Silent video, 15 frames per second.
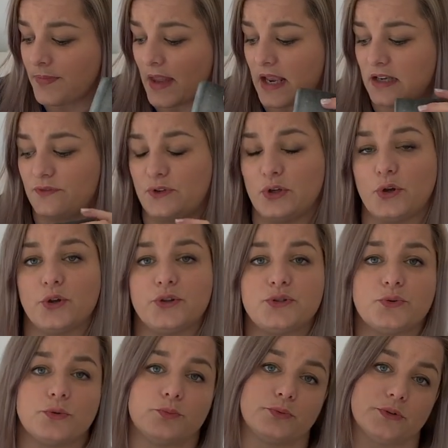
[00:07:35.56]
And if you go
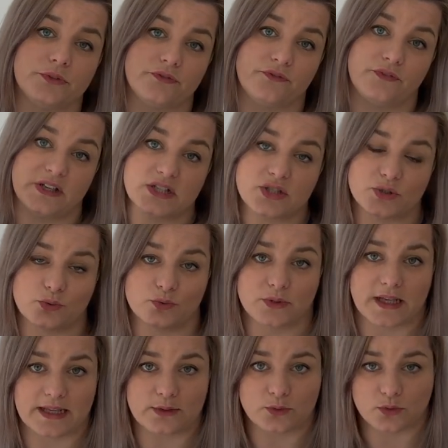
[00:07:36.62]
to a professional
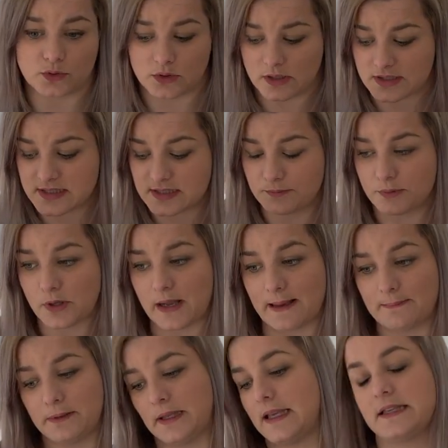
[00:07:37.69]
nail supply
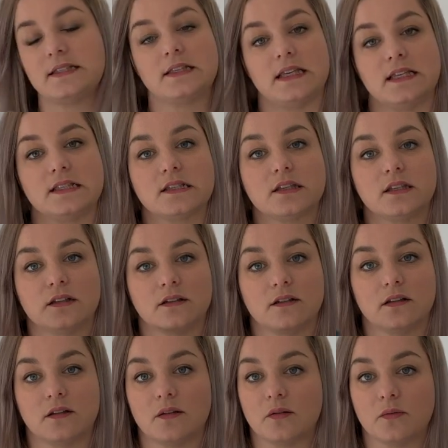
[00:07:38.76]
place, these can
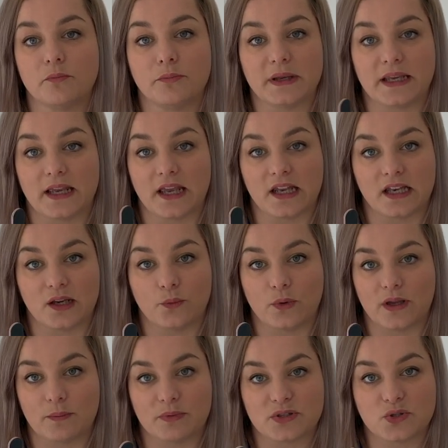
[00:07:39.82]
be
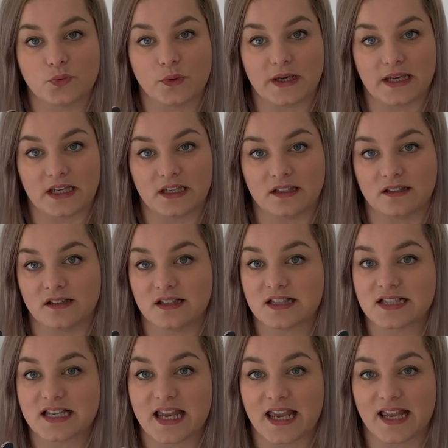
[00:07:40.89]
anywhere between
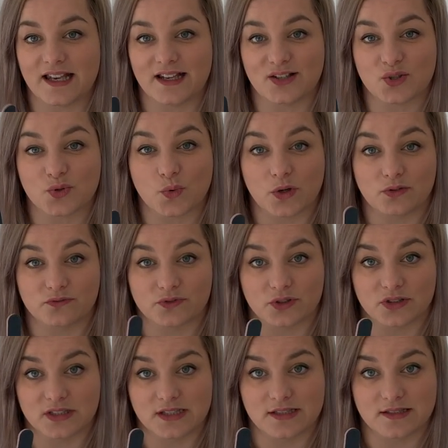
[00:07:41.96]
$10 and
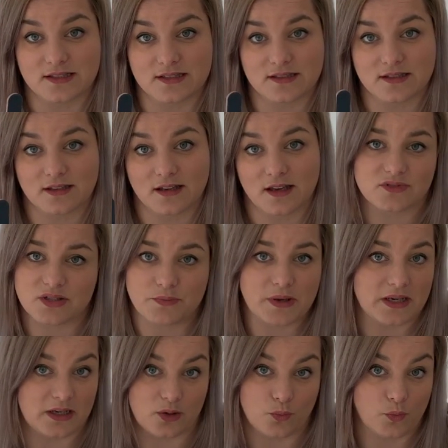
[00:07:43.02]
$12,
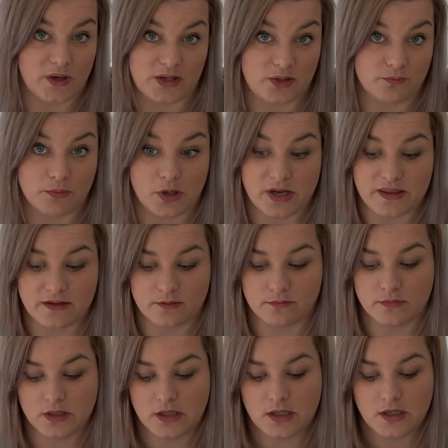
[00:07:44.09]
depending on where you buy them.
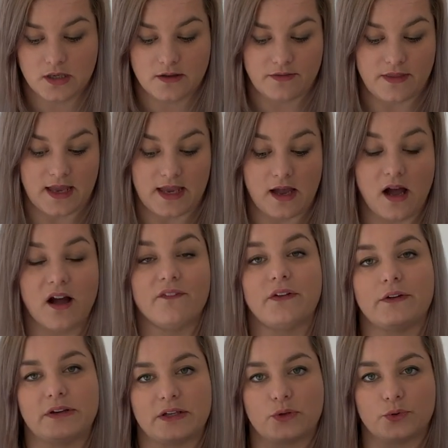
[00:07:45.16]
They are
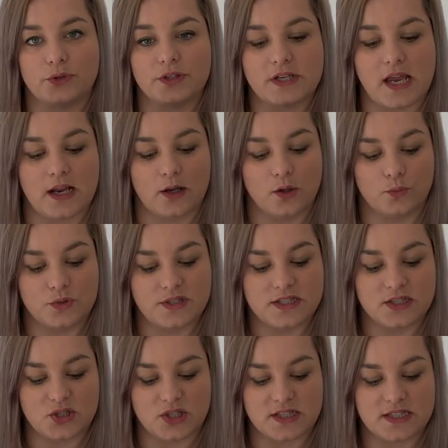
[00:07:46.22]
very good, and I would
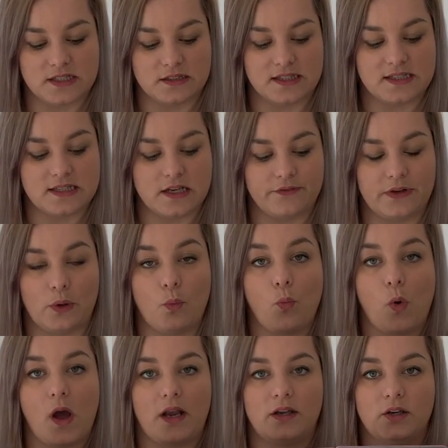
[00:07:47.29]
suggest at least having
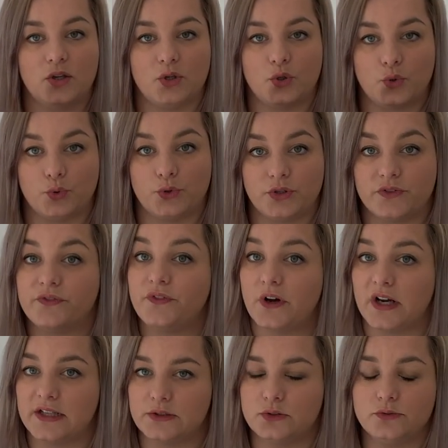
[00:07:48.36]
one good
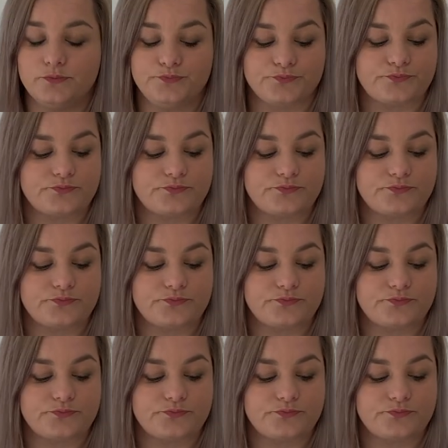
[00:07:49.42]
file